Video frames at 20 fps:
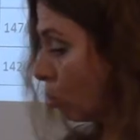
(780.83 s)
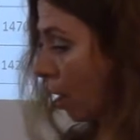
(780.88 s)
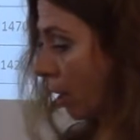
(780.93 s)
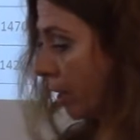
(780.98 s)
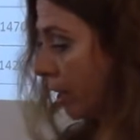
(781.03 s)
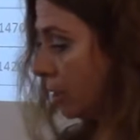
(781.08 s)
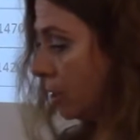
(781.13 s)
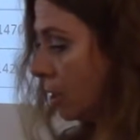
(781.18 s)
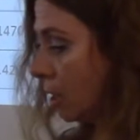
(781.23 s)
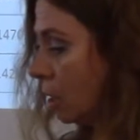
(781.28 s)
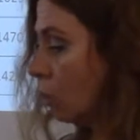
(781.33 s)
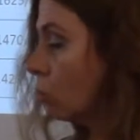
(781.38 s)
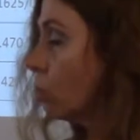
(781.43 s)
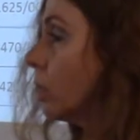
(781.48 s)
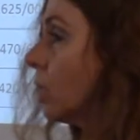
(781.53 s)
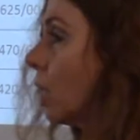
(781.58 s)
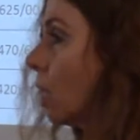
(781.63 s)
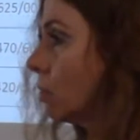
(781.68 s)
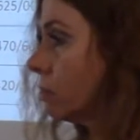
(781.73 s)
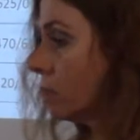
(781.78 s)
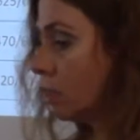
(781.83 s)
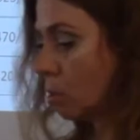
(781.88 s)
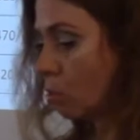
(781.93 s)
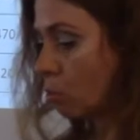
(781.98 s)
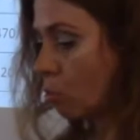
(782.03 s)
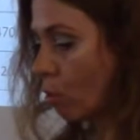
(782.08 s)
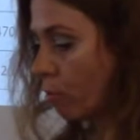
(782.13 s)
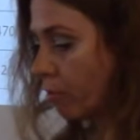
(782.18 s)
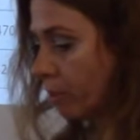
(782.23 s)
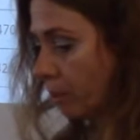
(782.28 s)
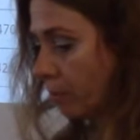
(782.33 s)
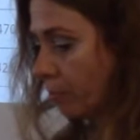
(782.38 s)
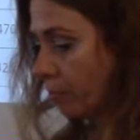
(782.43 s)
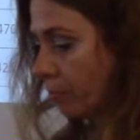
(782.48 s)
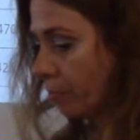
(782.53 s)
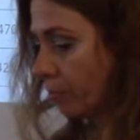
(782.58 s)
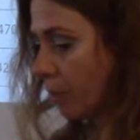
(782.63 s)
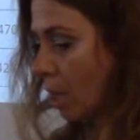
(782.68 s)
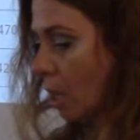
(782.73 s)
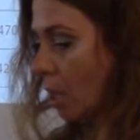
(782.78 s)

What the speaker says: quality were also woven.